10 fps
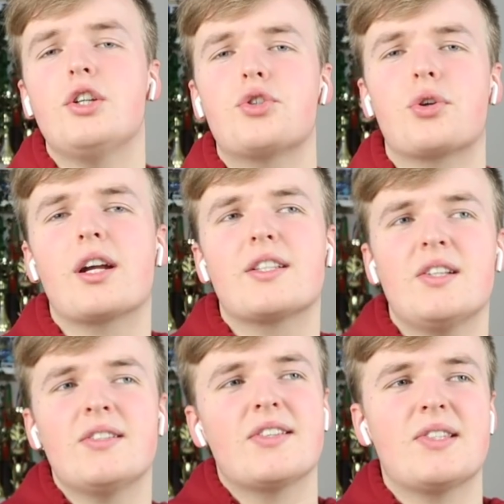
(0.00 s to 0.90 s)
you tricked
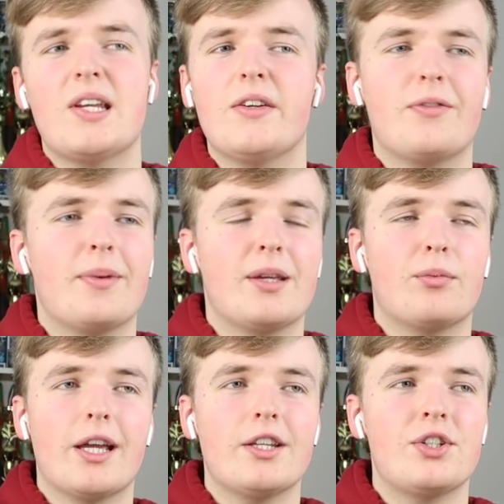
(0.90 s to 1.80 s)
and deceived me,
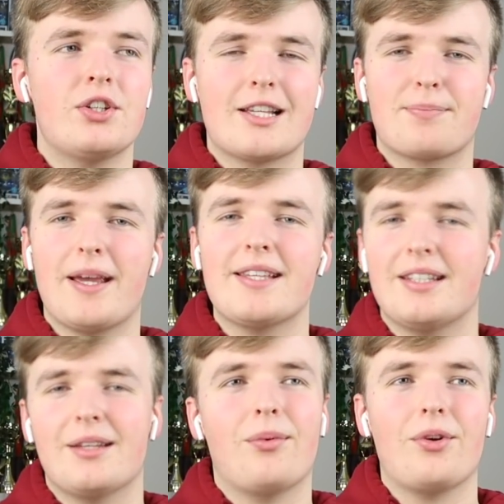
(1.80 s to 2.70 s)
which that's
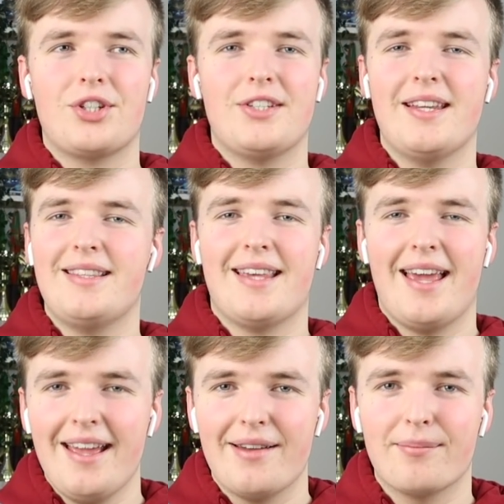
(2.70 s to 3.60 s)
basically what she did to
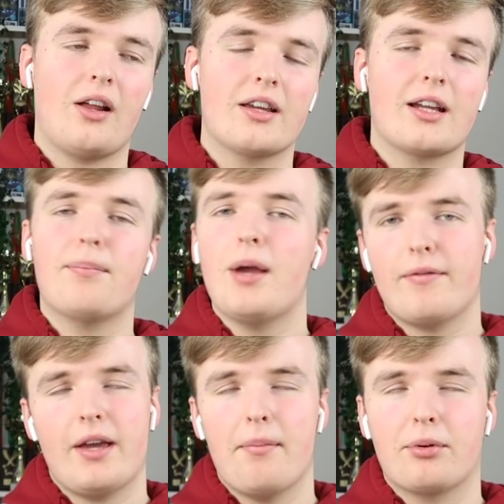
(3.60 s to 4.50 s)
him. Like a bit
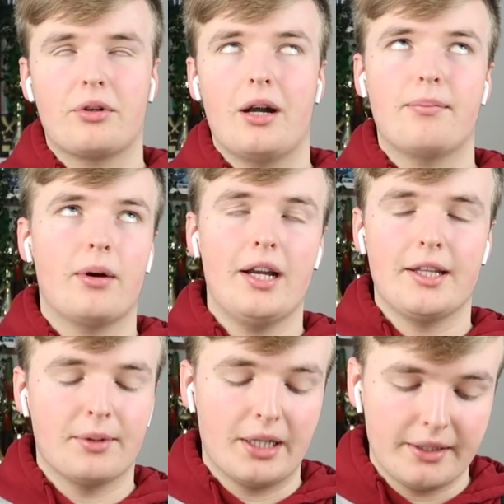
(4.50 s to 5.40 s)
of a hypocrite, but
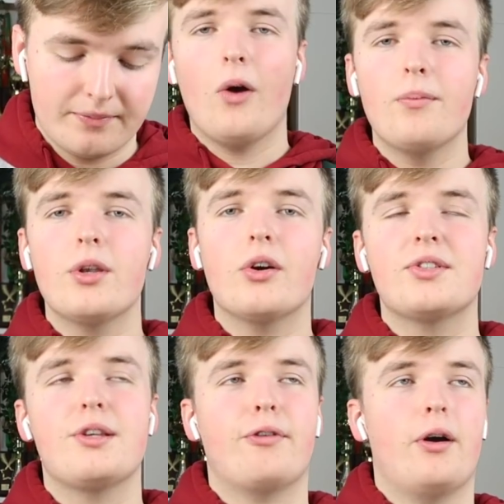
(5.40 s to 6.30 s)
anyway, I'm
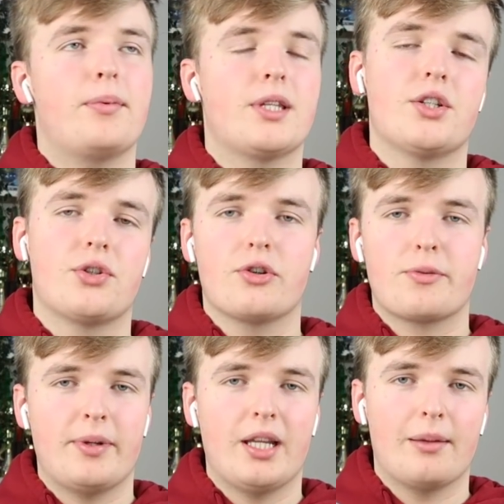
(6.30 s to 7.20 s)
95% sure
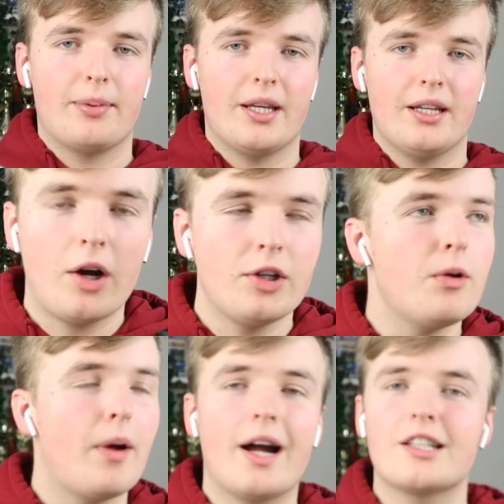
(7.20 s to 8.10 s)
it's Penelope. I
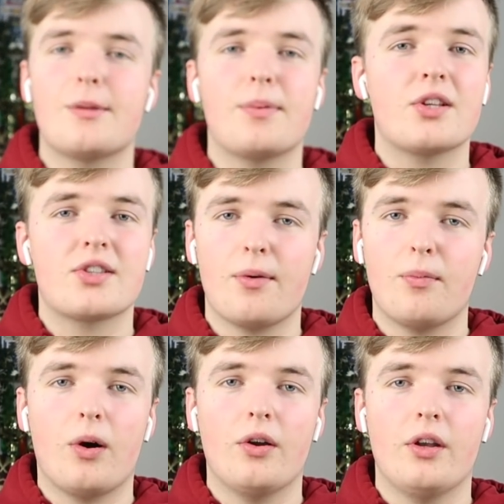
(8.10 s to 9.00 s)
knew it had to be
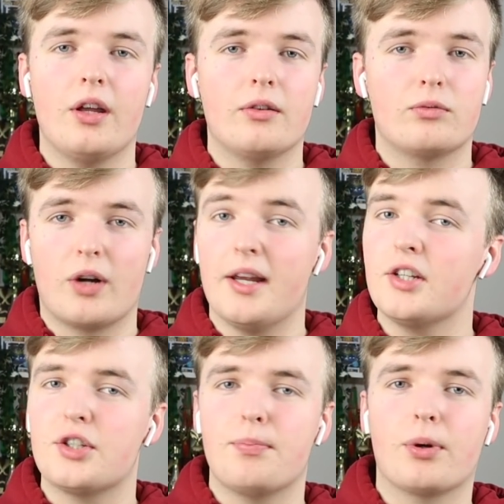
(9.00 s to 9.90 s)
someone
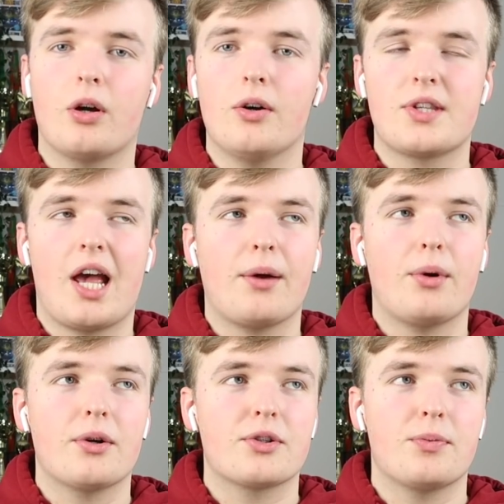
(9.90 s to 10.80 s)
rich because
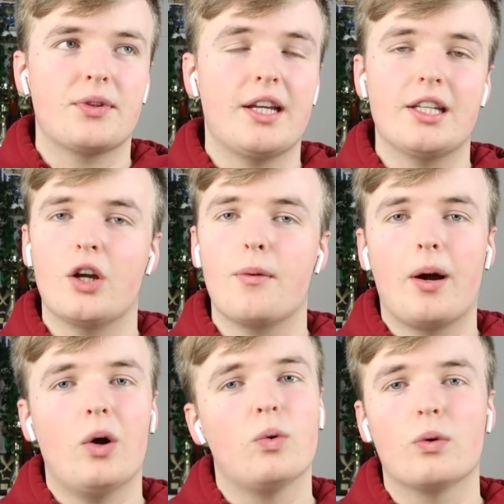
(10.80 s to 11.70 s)
how else would they know
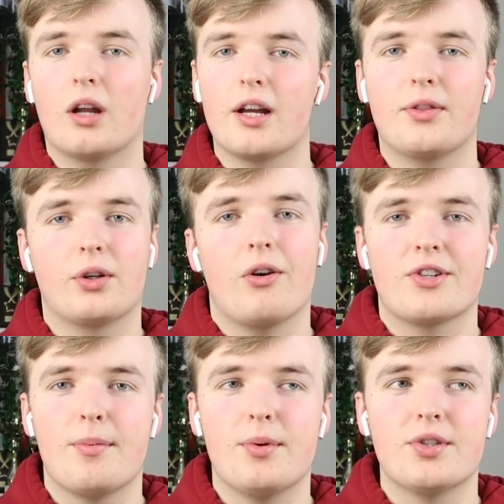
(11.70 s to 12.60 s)
about all like the
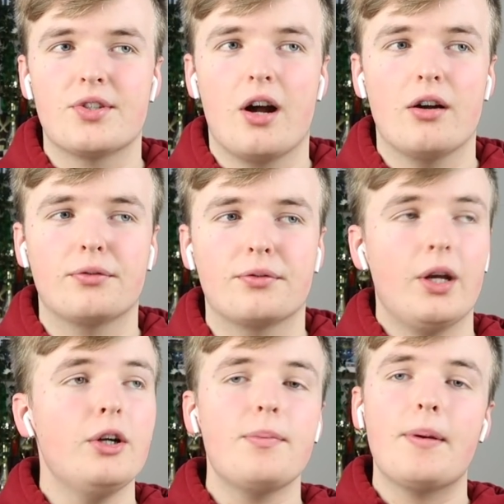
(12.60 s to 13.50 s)
gossip and stuff?
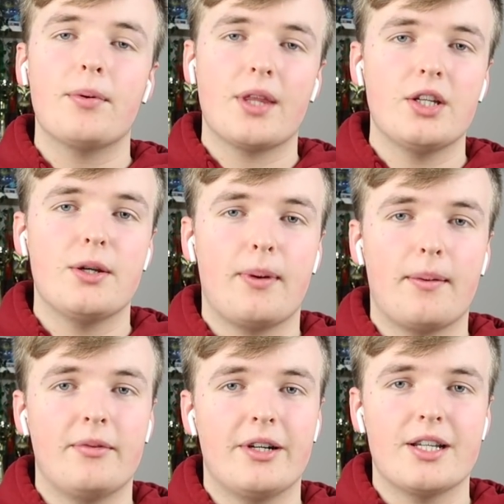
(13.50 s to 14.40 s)
The only people that knew
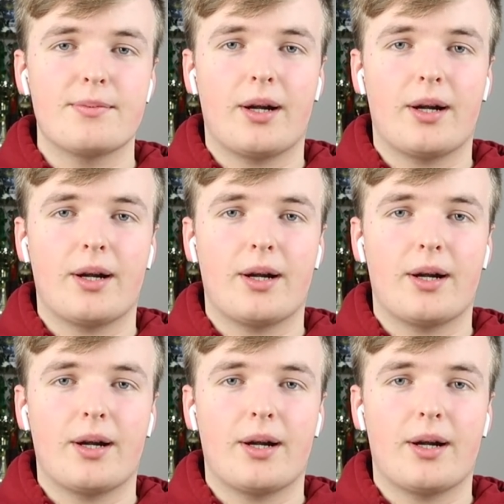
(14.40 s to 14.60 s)
about Marina's